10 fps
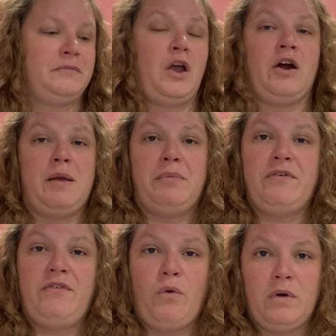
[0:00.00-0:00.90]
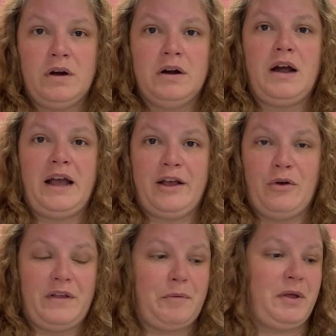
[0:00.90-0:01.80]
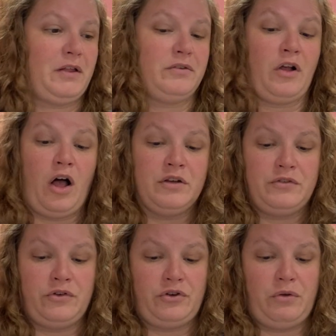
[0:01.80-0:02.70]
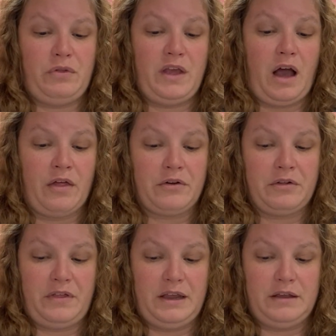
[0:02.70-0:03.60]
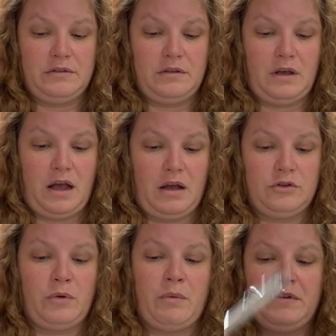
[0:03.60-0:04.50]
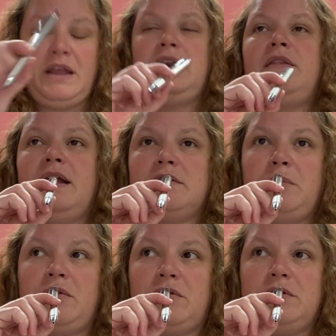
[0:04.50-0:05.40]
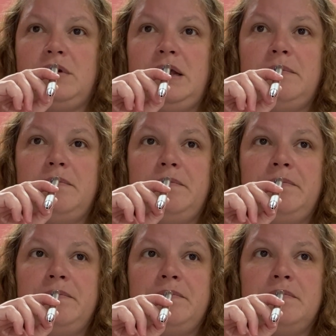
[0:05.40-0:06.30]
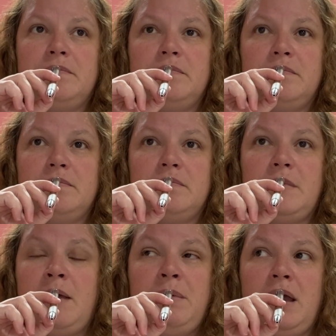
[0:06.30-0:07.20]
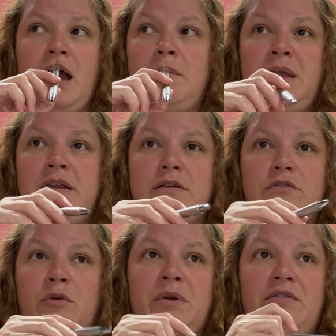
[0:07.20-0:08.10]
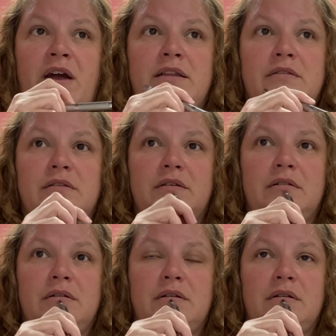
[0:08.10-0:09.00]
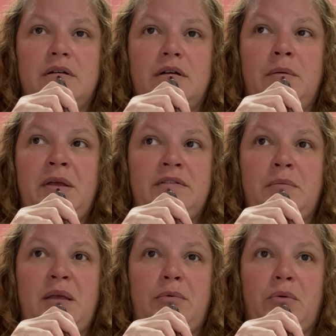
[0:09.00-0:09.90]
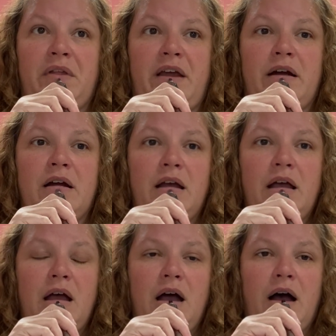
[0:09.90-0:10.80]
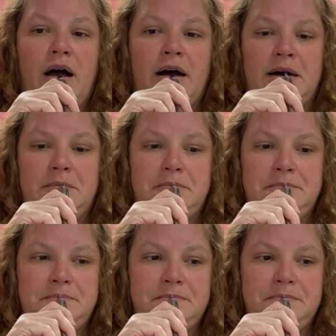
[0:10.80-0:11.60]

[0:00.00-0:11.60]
All right, before I go get the pillows, I'll also show you the other things. Do I want to say anything else about the retreat? I made so many friends. Amazing people were there. Oh,